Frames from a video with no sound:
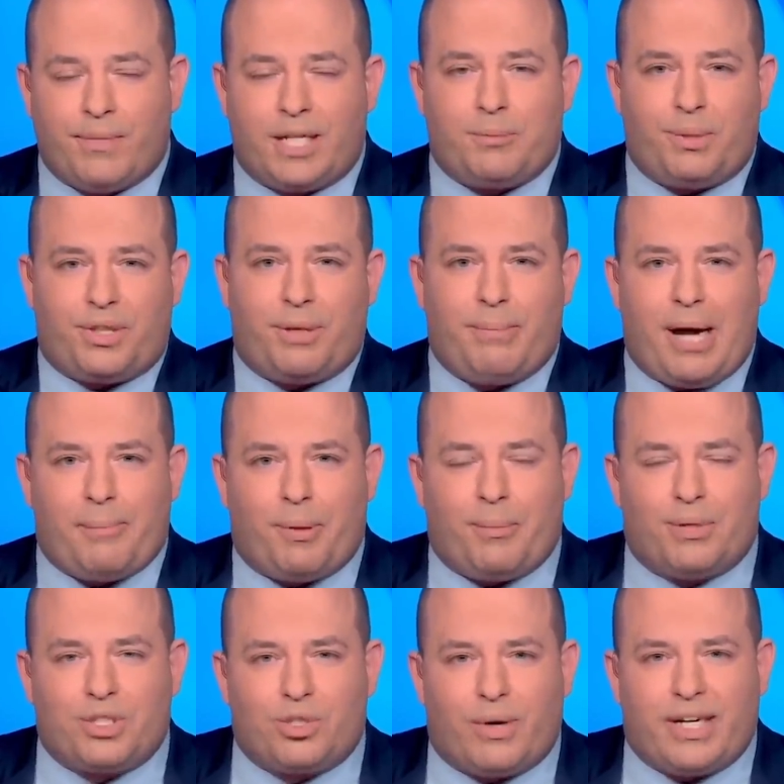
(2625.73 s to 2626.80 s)
Let's put the map
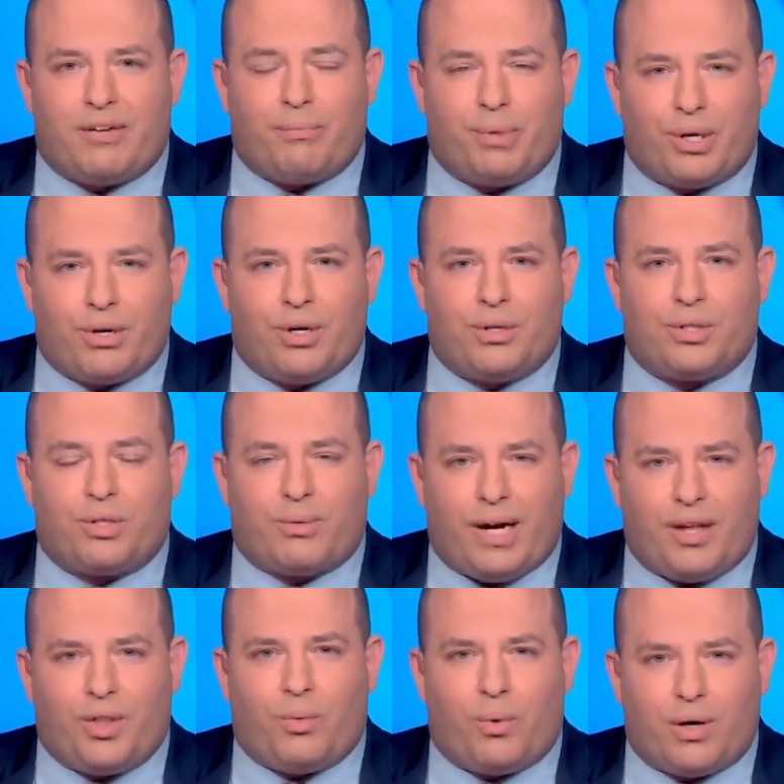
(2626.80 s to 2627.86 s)
up on screen of bureaus
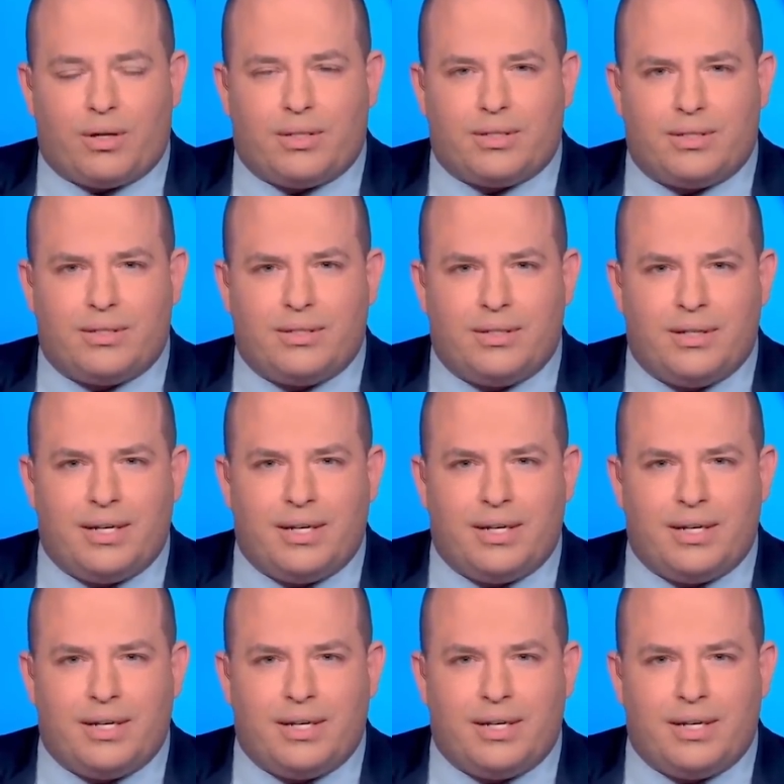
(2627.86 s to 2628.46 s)
around the world.